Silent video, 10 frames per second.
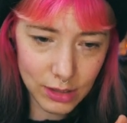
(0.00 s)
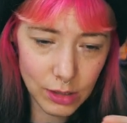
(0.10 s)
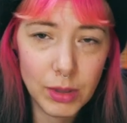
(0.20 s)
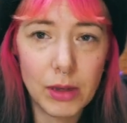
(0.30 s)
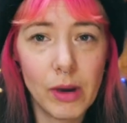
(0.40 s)

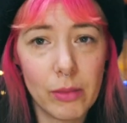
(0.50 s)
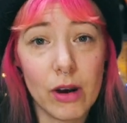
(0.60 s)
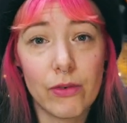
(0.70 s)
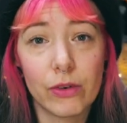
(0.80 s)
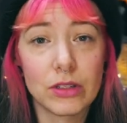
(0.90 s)
to be my
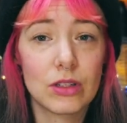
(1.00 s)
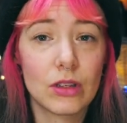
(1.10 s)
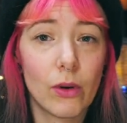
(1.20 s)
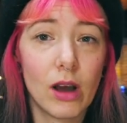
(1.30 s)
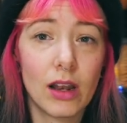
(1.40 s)
preference,
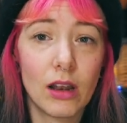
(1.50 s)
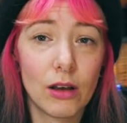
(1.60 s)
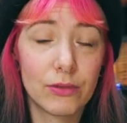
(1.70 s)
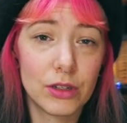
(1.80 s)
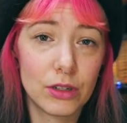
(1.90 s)
so I
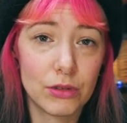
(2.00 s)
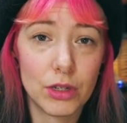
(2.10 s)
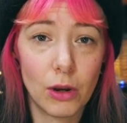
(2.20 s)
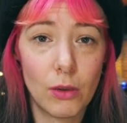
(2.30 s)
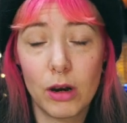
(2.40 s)
love to do
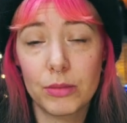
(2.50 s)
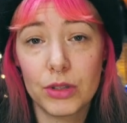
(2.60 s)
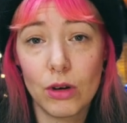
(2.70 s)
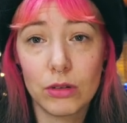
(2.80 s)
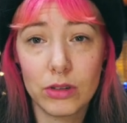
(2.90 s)
toe-up
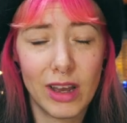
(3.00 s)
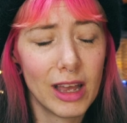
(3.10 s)
socks.